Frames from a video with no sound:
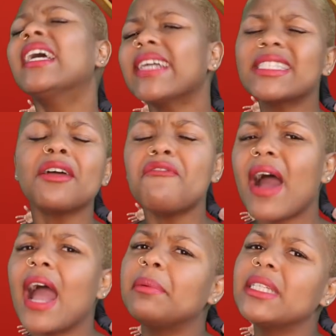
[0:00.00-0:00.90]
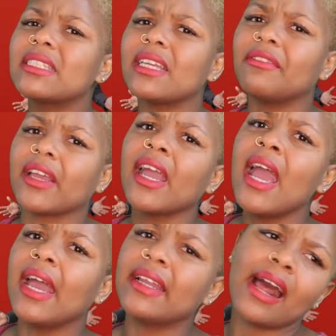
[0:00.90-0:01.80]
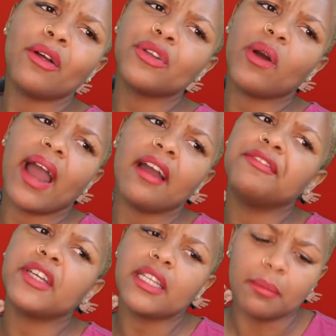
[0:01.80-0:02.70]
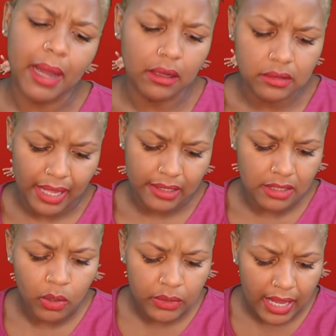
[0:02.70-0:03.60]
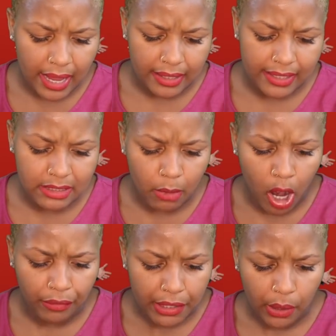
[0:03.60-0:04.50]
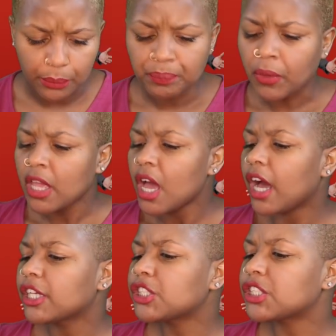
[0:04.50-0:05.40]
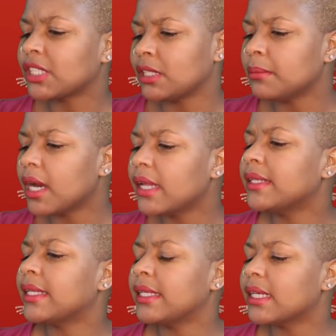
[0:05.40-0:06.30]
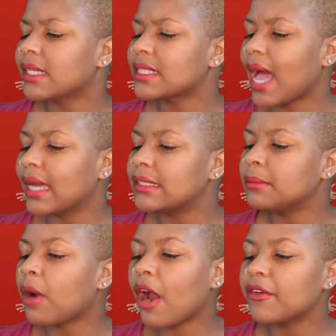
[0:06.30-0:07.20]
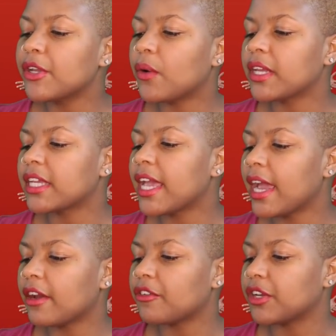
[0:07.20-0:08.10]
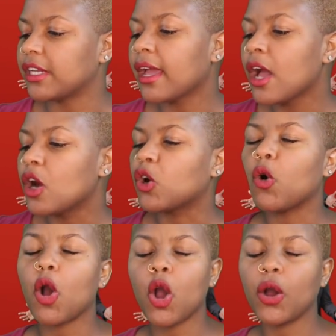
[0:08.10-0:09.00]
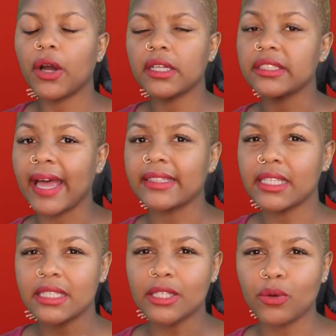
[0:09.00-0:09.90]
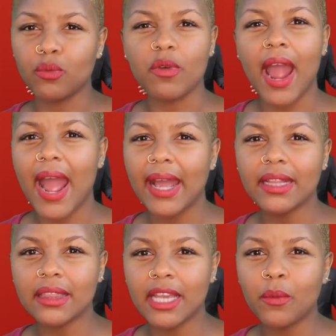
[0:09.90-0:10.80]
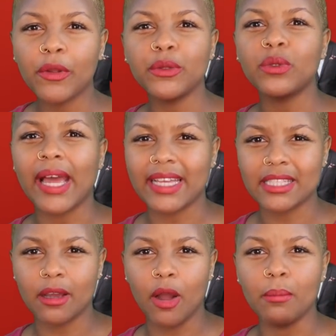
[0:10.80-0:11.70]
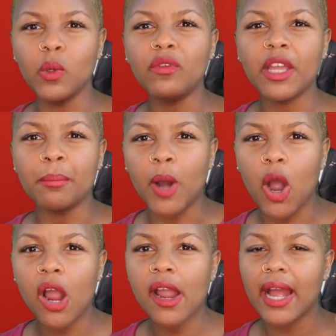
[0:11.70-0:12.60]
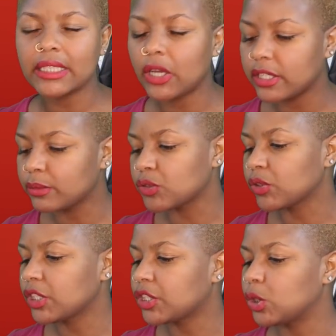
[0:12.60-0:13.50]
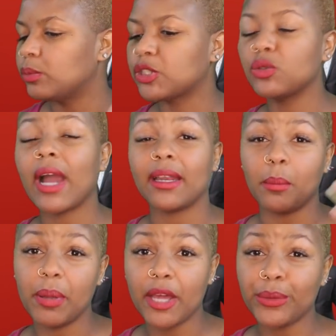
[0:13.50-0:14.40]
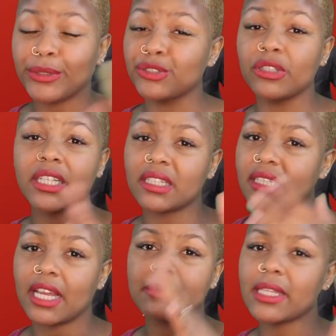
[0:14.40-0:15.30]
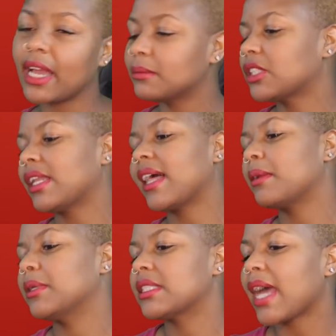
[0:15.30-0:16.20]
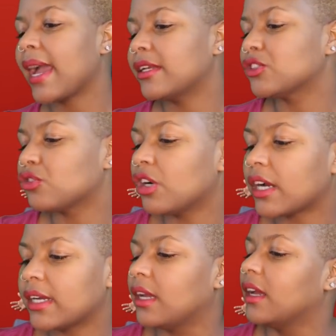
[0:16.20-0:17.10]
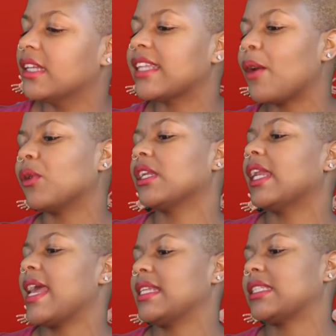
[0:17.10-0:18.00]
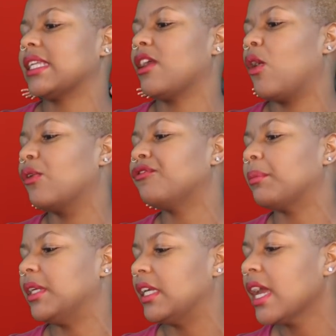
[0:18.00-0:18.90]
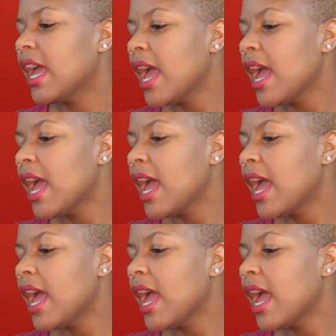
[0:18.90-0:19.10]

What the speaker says: That's the vibe he's giving. And I don't know how I feel about that. So yeah, that's Mario. Ashima, Nina, Tandy, Mario, and Carrie go on like this little ride thing where you like it's a moving bar. I thought it was really cute, but you gotta pedal and drink at the same time. Child, I'd have been tired and drunk. That wouldn't have lasted long for me.